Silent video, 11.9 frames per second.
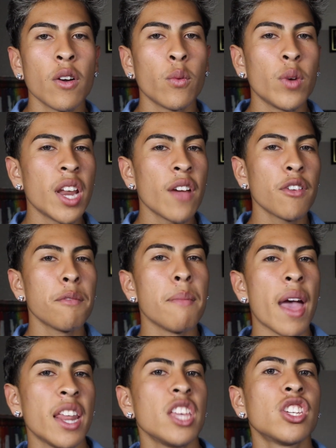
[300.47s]
we never
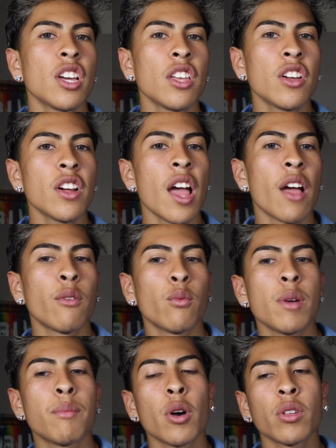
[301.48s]
met each other, and
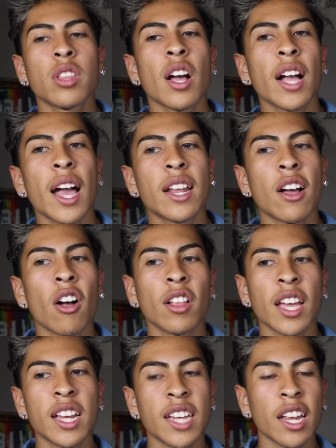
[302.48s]
we both thought kind of
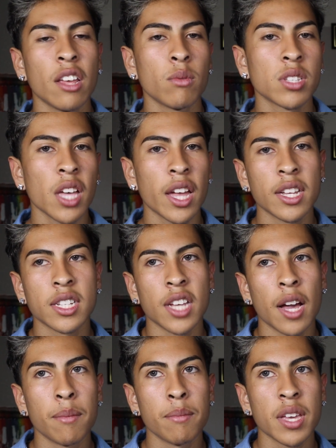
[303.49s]
online dating was kind of
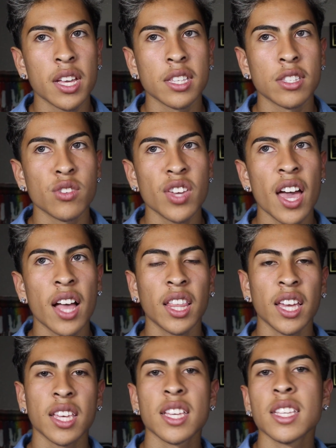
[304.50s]
dumb because you can't
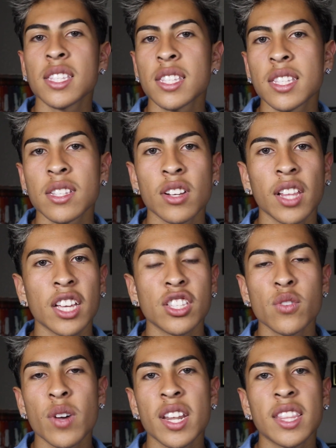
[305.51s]
like kiss or like
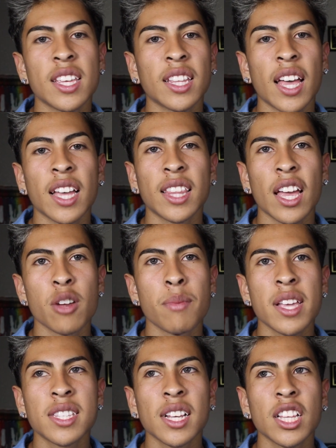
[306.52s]
do anything like that. You're
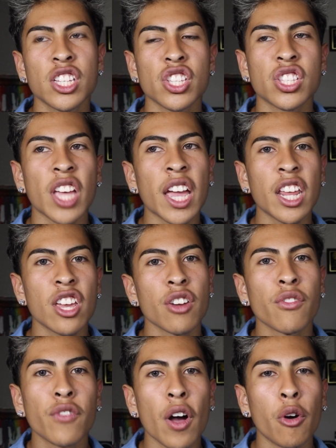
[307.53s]
basically just dating
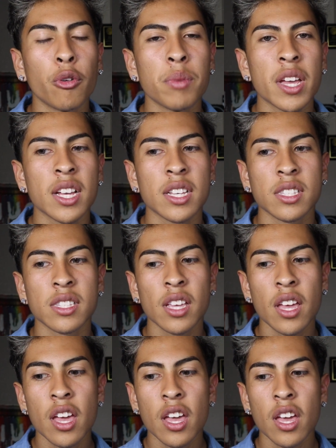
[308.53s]
your phone because
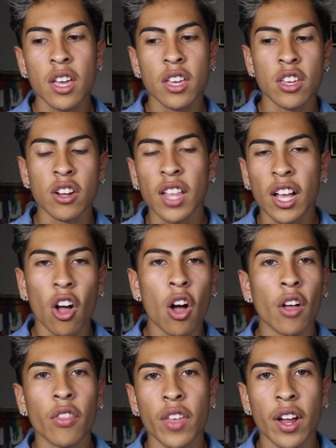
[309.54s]
you're like
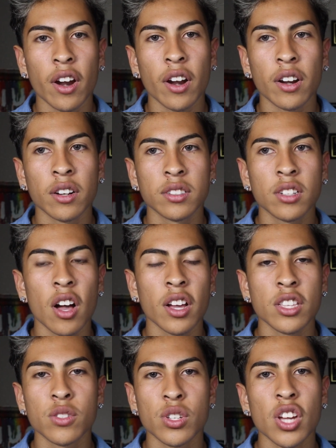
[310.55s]
on there
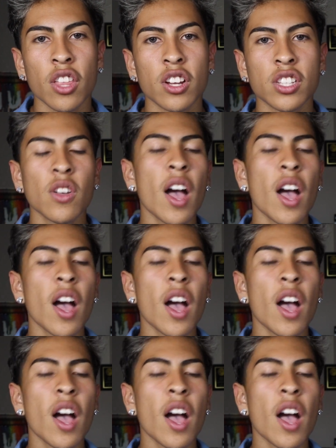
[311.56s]
talking to each other. So